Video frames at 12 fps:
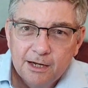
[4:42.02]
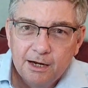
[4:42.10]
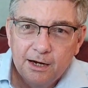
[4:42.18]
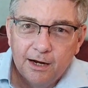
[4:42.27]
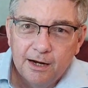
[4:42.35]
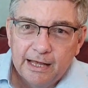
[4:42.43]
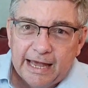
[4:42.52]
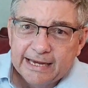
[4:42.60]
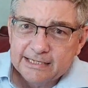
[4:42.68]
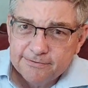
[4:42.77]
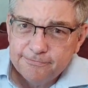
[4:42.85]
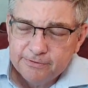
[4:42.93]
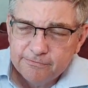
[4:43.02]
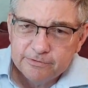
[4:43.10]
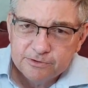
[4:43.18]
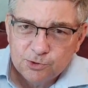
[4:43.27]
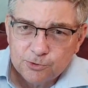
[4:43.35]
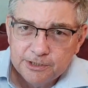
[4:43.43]
active
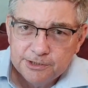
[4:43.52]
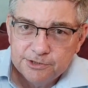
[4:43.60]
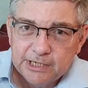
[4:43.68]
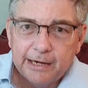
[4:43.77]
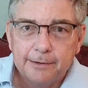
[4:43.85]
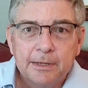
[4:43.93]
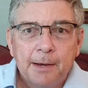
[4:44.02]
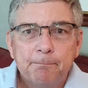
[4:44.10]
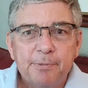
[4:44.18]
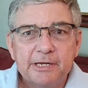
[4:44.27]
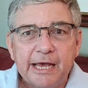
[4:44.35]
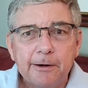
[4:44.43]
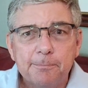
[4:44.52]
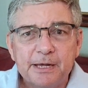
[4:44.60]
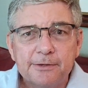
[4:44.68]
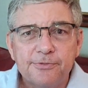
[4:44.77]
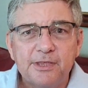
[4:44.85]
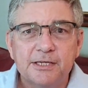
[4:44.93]
inventory is down. But how
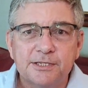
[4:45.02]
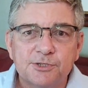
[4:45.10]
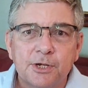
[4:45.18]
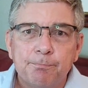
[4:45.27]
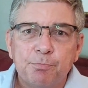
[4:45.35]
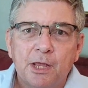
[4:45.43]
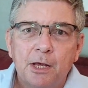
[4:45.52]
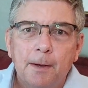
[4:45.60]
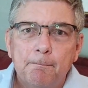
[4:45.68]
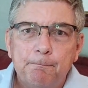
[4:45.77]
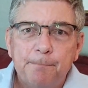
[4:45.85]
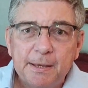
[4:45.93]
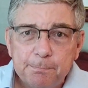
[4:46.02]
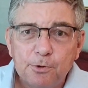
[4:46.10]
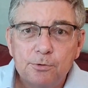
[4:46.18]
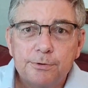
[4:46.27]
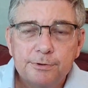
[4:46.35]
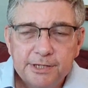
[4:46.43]
about this?
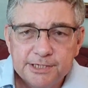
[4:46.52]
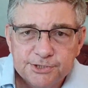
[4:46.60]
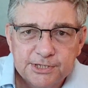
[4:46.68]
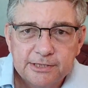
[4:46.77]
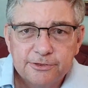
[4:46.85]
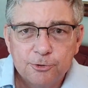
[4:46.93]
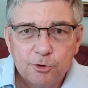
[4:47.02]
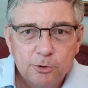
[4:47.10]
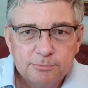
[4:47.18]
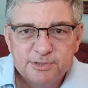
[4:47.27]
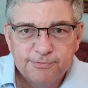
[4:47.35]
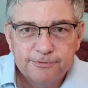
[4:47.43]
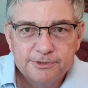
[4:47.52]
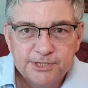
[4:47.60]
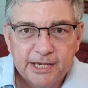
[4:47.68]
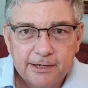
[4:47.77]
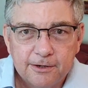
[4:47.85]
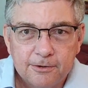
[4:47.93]
People listing their homes for
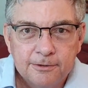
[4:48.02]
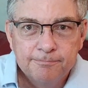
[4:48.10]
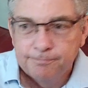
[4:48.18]
sale.